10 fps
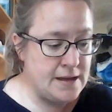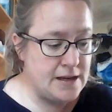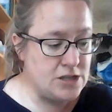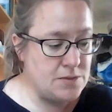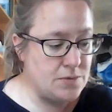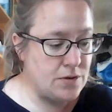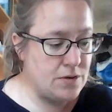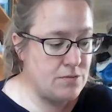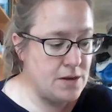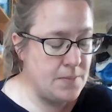And she put
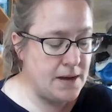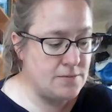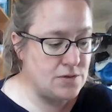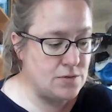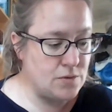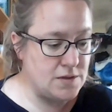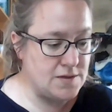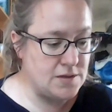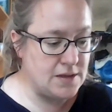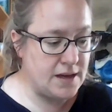£3
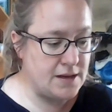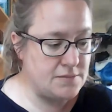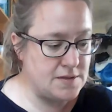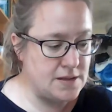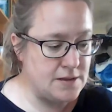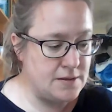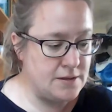coins on the counter.